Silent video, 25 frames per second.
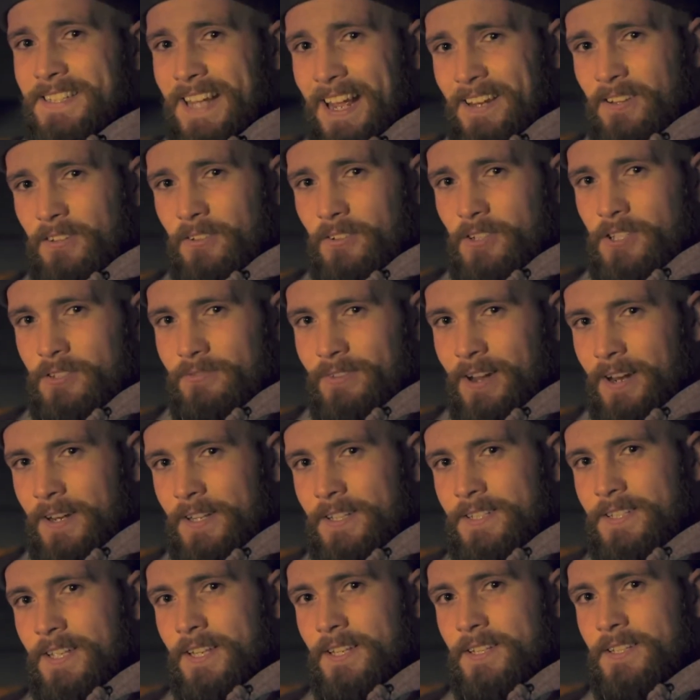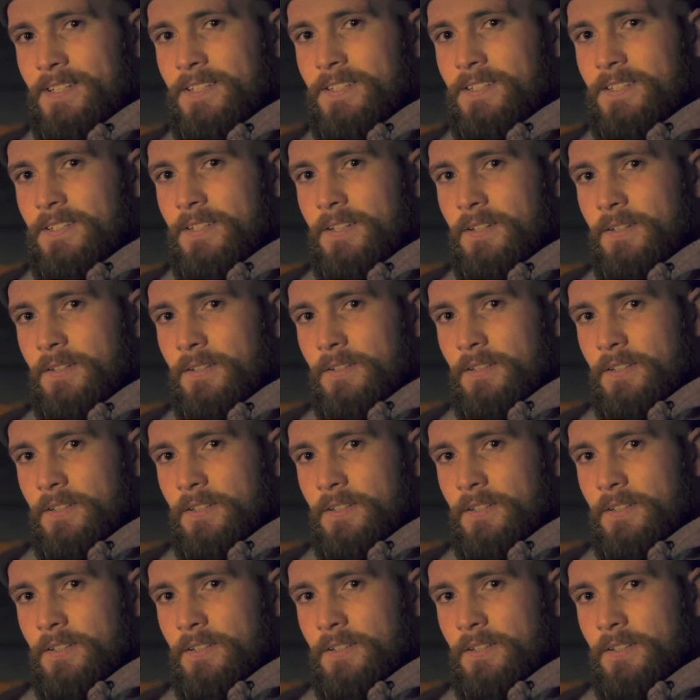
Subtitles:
dad looks around and says,